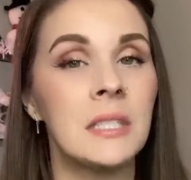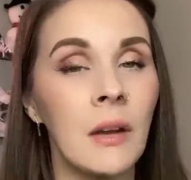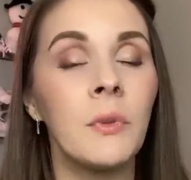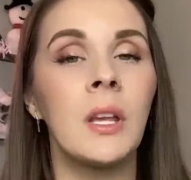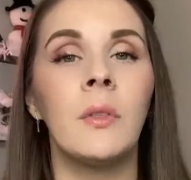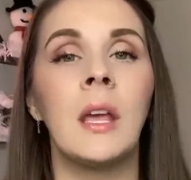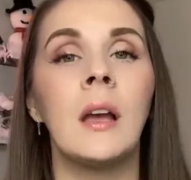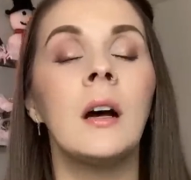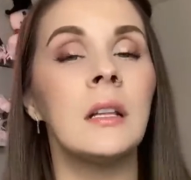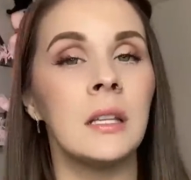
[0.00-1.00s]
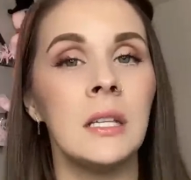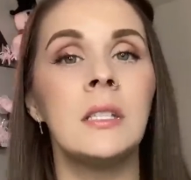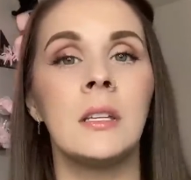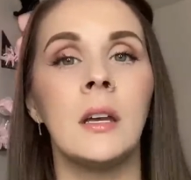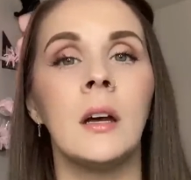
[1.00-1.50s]
definitely think
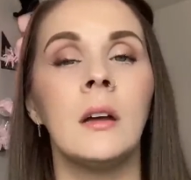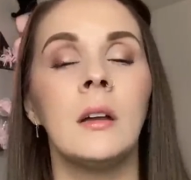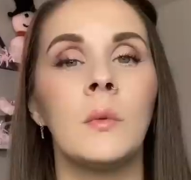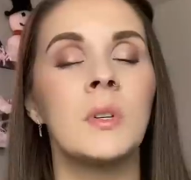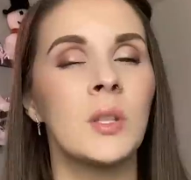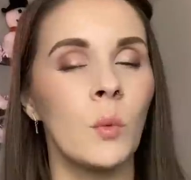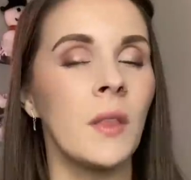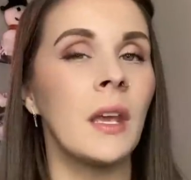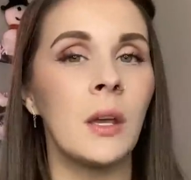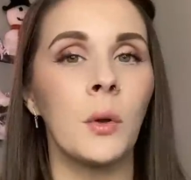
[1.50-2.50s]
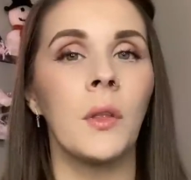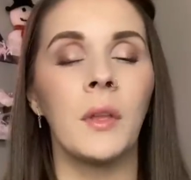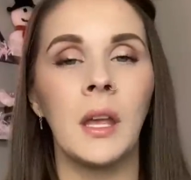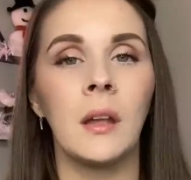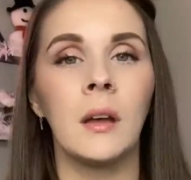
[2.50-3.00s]
Alysia was the one that killed
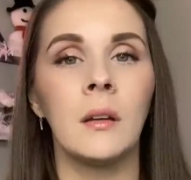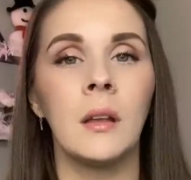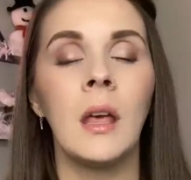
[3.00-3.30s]
Athena.